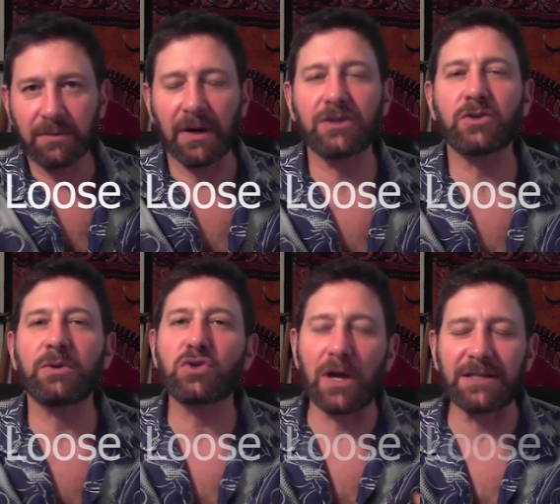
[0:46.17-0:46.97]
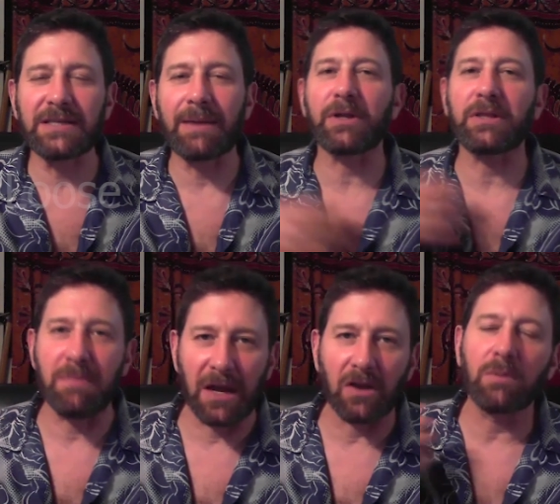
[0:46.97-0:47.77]
right so we try to separate the
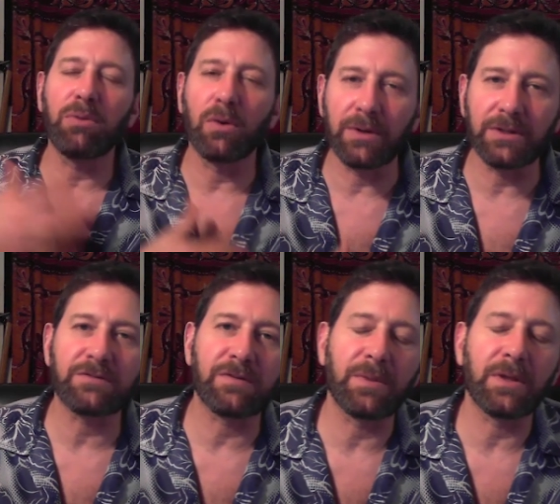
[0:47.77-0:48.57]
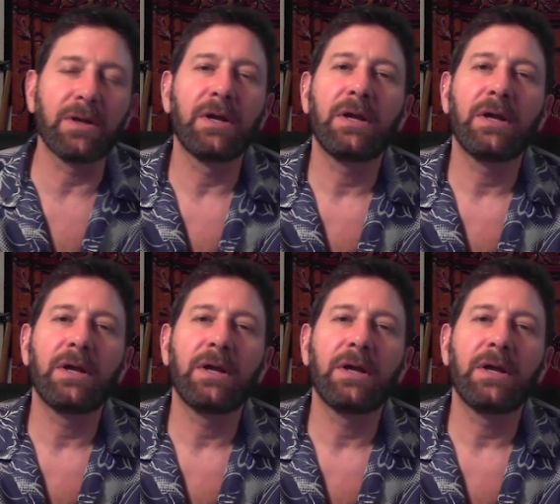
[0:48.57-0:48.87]
metal components from the